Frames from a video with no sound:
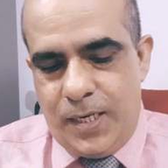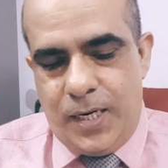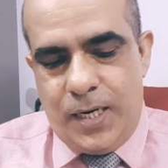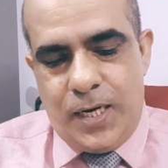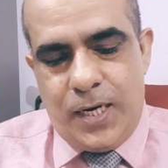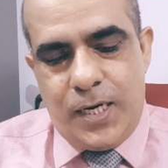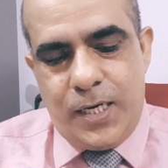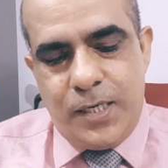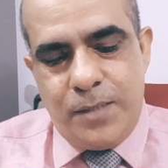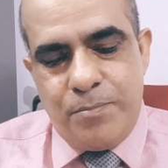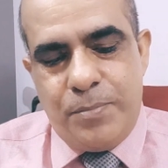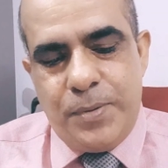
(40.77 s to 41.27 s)

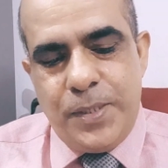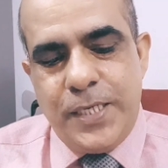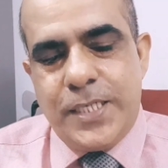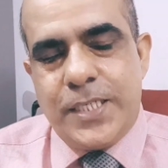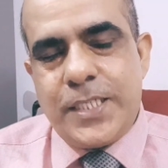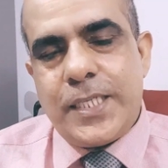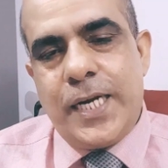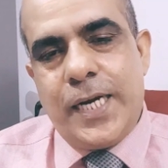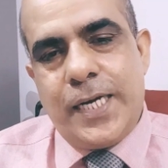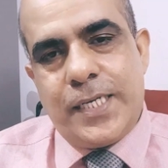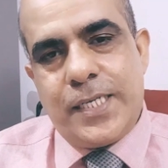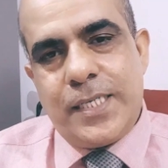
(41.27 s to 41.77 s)
Heart
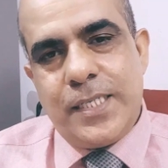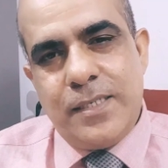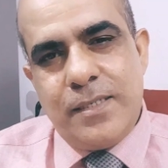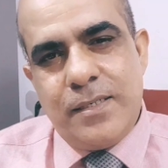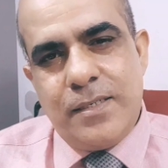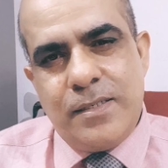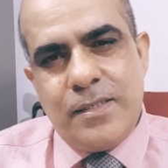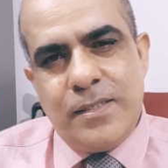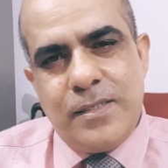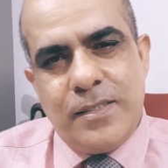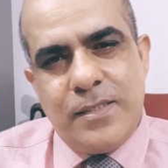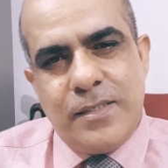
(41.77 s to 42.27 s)
beats at
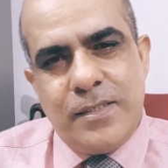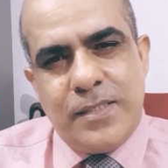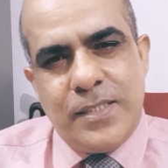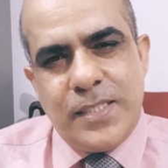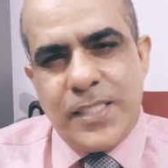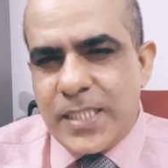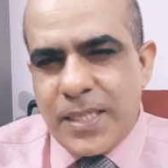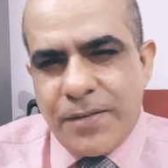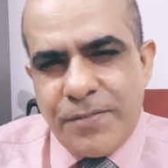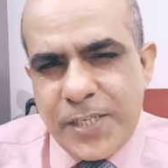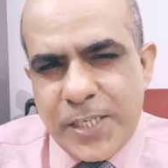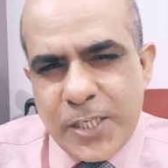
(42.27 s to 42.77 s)

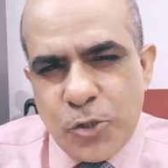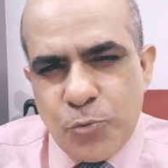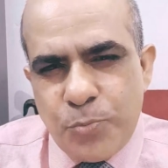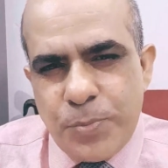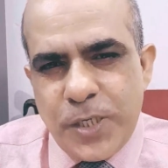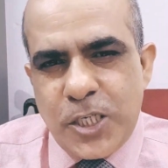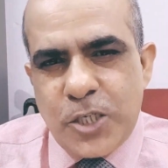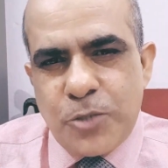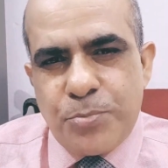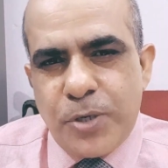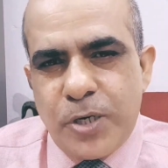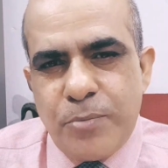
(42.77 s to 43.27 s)
72
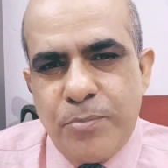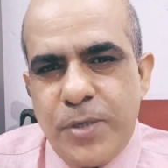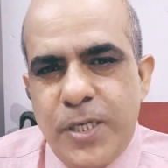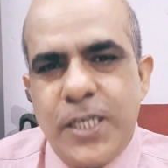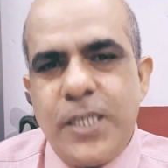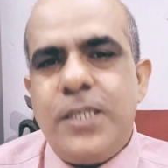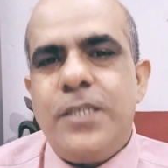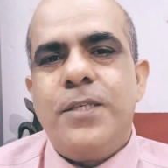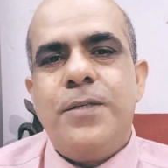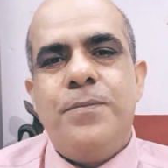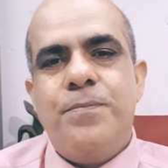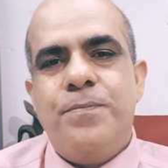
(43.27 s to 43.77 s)
beats per
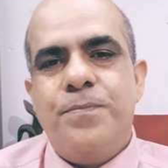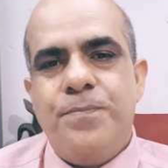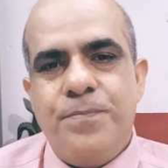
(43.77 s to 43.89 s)
minute,